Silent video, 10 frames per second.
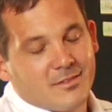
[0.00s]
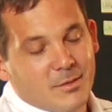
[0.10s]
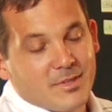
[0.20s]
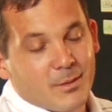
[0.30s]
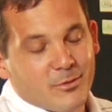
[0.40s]

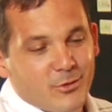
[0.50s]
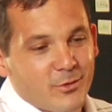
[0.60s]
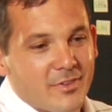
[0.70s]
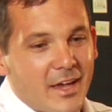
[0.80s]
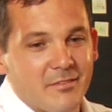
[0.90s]
Sometimes
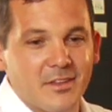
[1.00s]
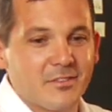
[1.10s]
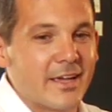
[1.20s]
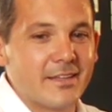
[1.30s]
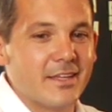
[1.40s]
students have
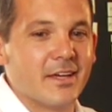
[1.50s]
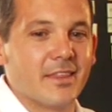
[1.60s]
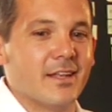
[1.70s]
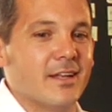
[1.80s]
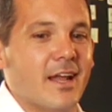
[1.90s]
this idea
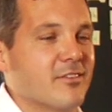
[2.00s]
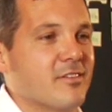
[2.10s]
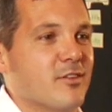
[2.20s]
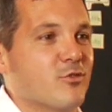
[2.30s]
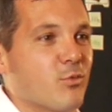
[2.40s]
that it has,
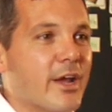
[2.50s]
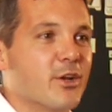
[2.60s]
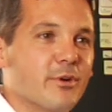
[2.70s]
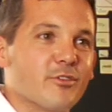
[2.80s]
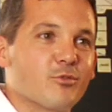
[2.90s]
it's right
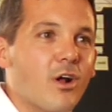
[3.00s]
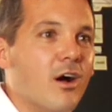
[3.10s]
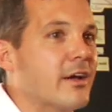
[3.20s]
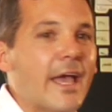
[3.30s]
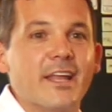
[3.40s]
or it's
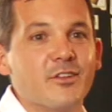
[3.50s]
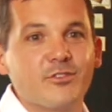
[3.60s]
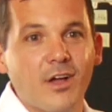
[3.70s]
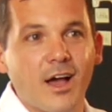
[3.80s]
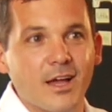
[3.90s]
wrong, and it's
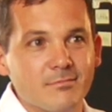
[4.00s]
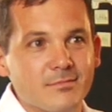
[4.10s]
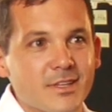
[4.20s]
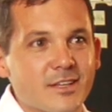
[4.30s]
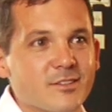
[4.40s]
not,
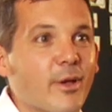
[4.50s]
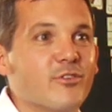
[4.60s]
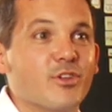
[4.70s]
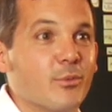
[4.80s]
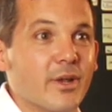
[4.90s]

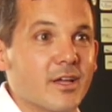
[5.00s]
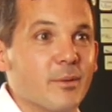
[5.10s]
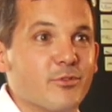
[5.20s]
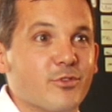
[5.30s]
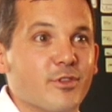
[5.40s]
especially when it
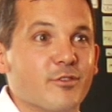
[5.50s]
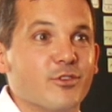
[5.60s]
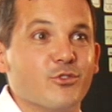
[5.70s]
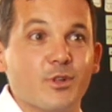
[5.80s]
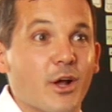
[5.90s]
comes to the
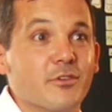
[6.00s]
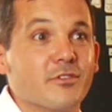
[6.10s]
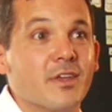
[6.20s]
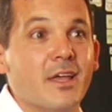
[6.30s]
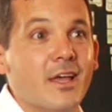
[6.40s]
visual
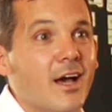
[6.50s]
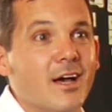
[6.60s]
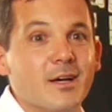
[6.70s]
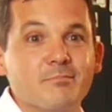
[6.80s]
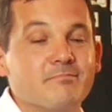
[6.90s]
arts.
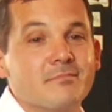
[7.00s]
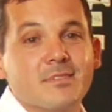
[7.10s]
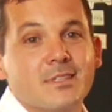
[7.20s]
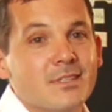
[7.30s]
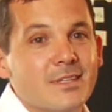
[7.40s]
Um,
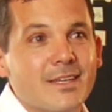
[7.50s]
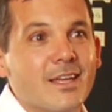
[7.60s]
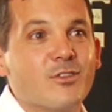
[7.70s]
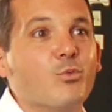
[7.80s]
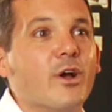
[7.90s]

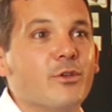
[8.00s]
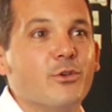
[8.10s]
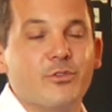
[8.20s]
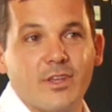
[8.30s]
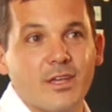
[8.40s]
it's what
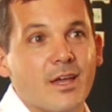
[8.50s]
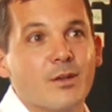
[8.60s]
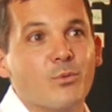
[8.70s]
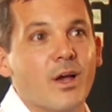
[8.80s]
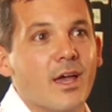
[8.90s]
you see
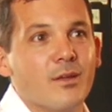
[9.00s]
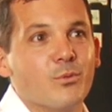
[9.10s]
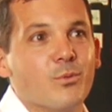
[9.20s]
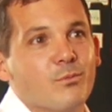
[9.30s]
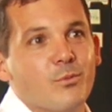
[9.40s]
and what,
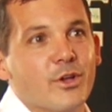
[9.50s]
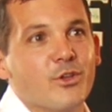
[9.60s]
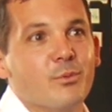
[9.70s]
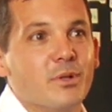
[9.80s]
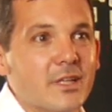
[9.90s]
and what
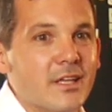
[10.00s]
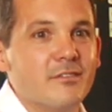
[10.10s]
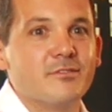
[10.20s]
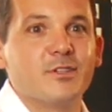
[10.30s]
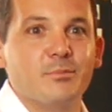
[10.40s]
you
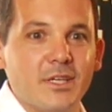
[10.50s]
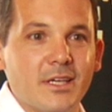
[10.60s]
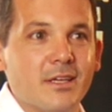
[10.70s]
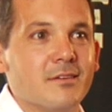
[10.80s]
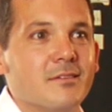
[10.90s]
believe to
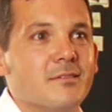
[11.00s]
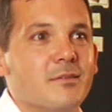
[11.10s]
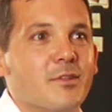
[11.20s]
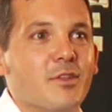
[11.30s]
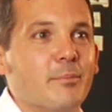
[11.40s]
be
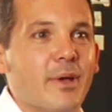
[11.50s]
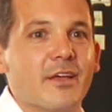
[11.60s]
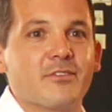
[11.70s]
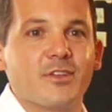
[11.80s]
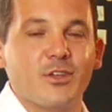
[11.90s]
the
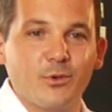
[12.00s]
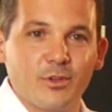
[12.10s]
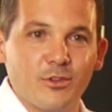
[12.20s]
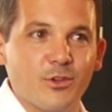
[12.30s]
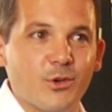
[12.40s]
best that you
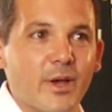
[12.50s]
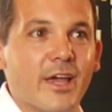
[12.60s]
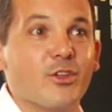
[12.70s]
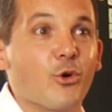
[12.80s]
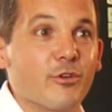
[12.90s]
can do
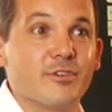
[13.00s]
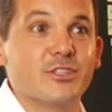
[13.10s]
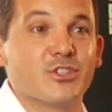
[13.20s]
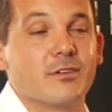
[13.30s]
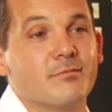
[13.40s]
and your
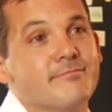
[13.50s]
vision.